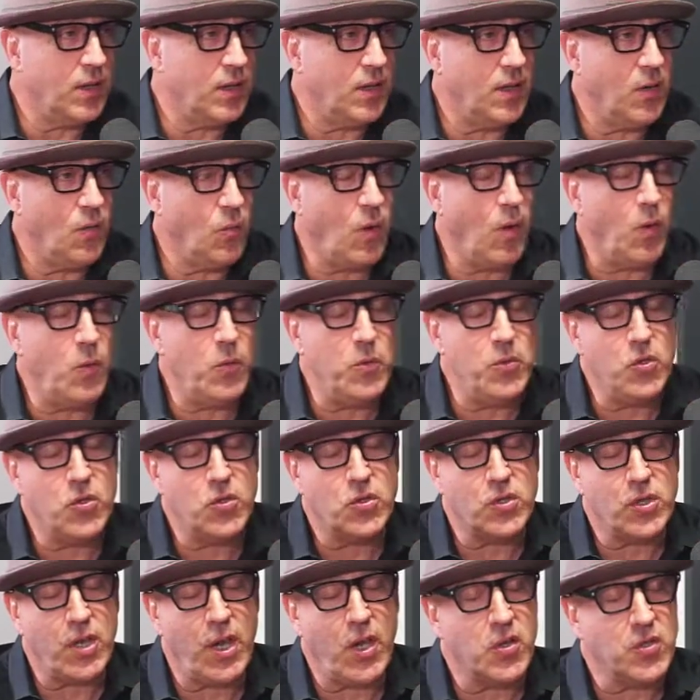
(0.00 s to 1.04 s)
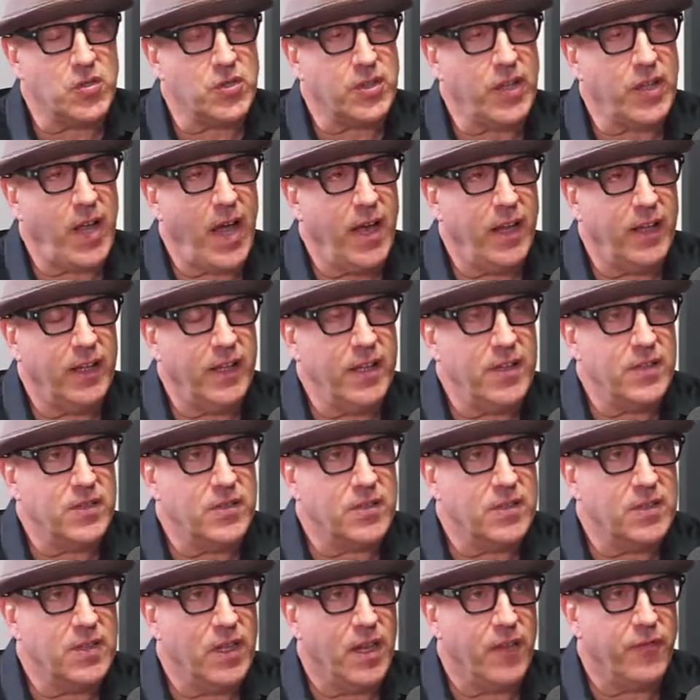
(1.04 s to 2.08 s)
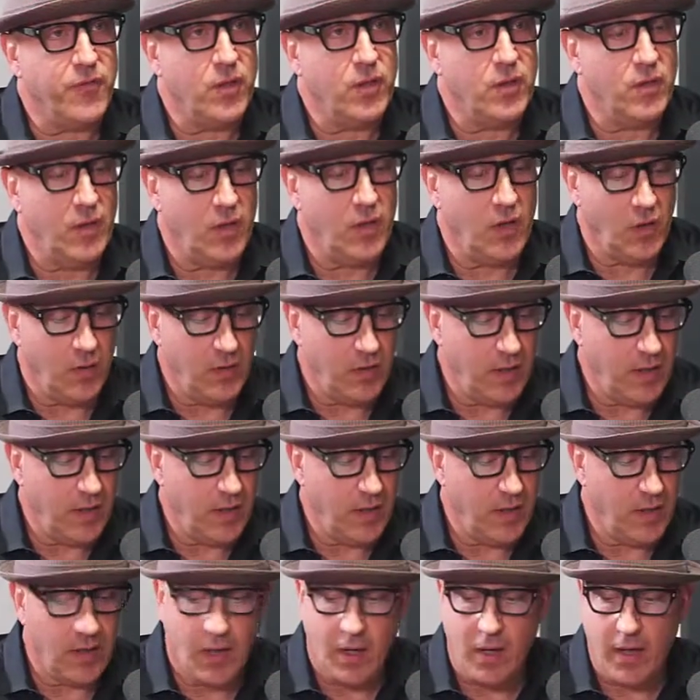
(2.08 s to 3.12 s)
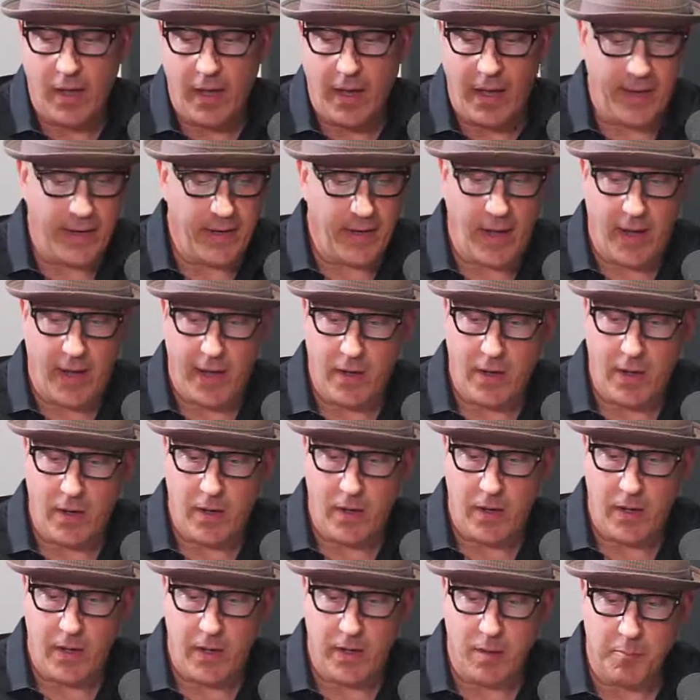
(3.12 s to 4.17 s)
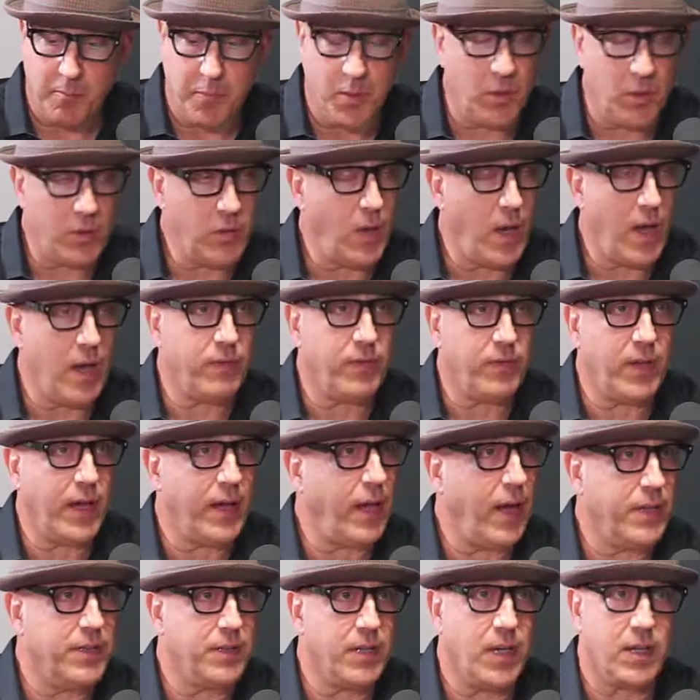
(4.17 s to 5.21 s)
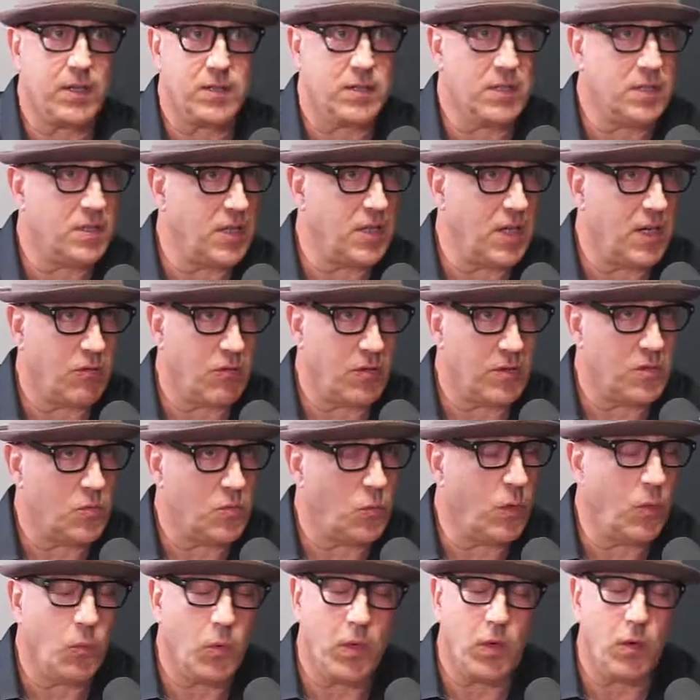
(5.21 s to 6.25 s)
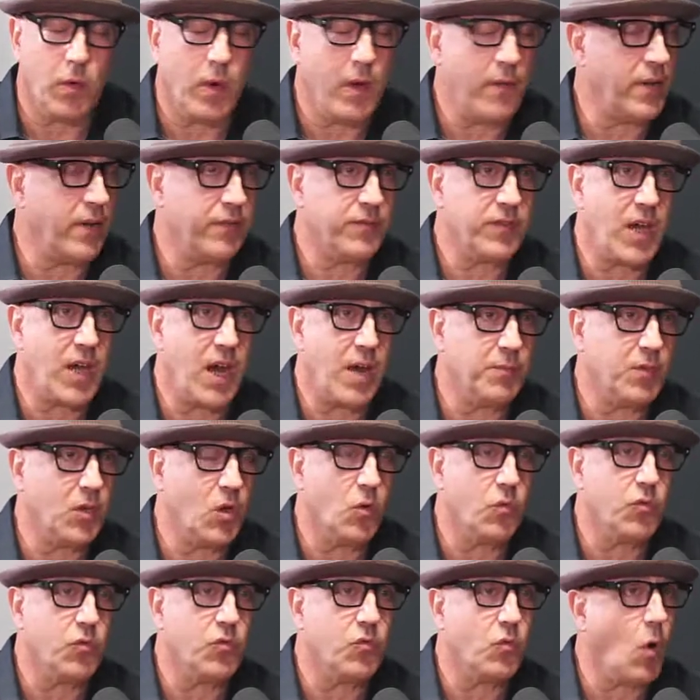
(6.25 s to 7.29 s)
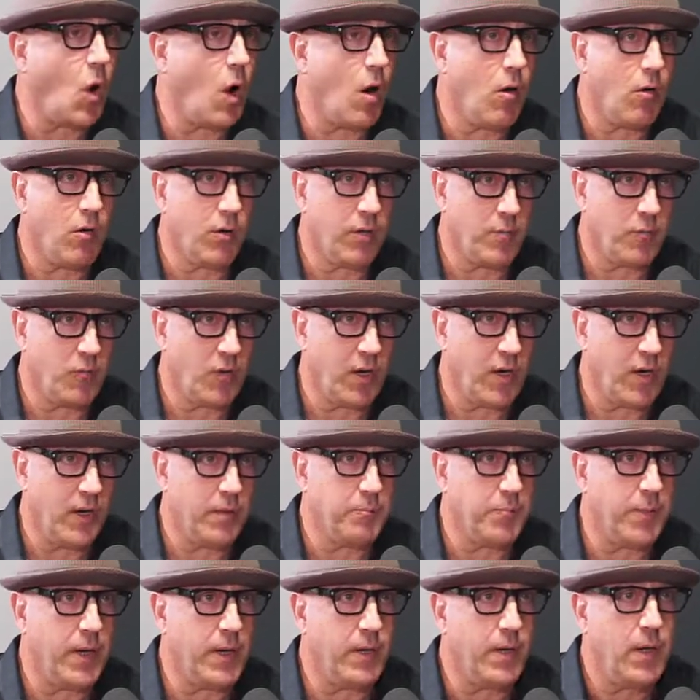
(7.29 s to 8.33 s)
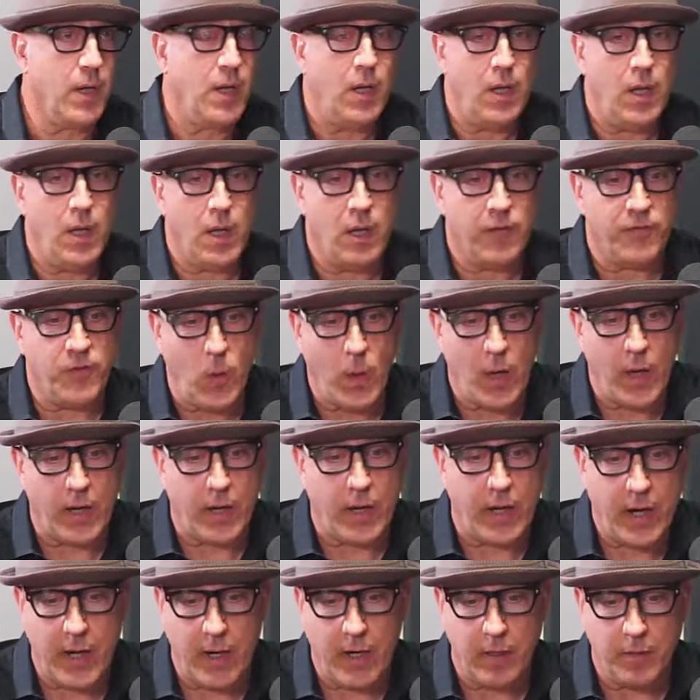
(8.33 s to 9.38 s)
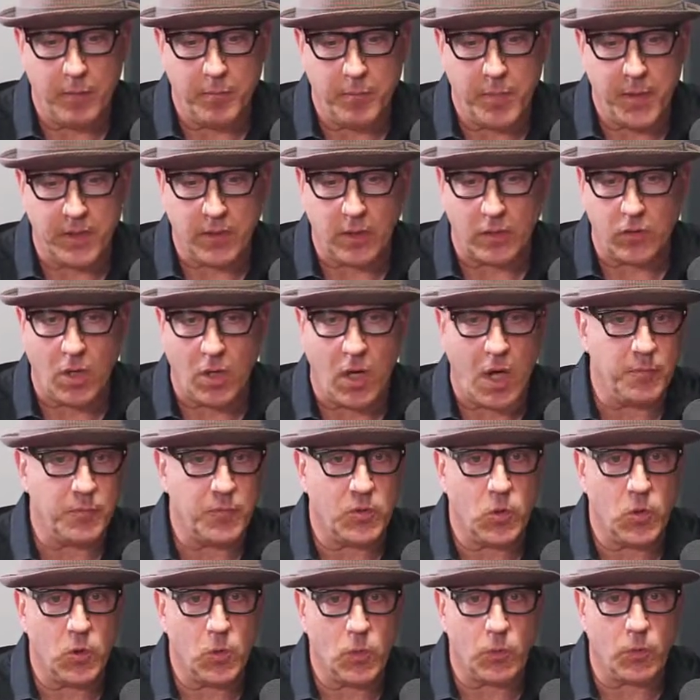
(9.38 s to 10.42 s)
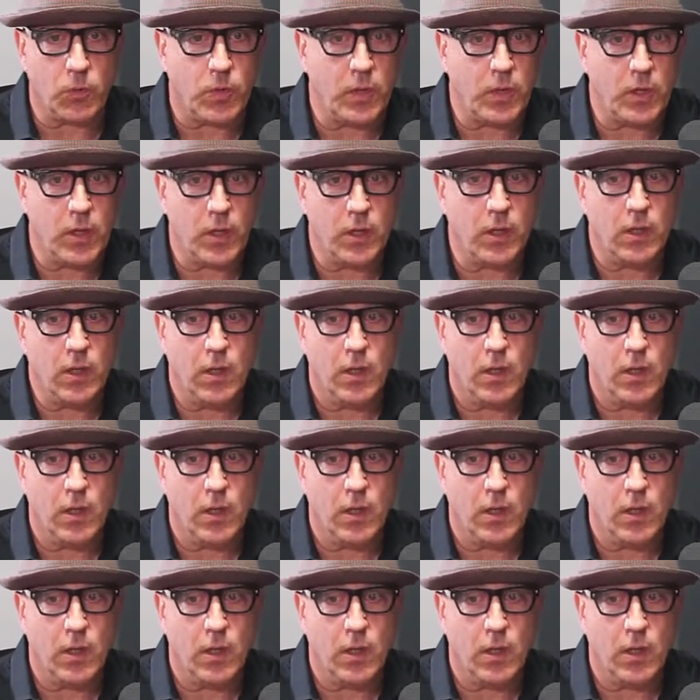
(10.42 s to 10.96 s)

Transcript: what would you say your style is if you you know and I in the book you have like a dozen secrets. We, we don't have enough time to go through all of them, right? Right. But if you had to kind of pick the top two, three,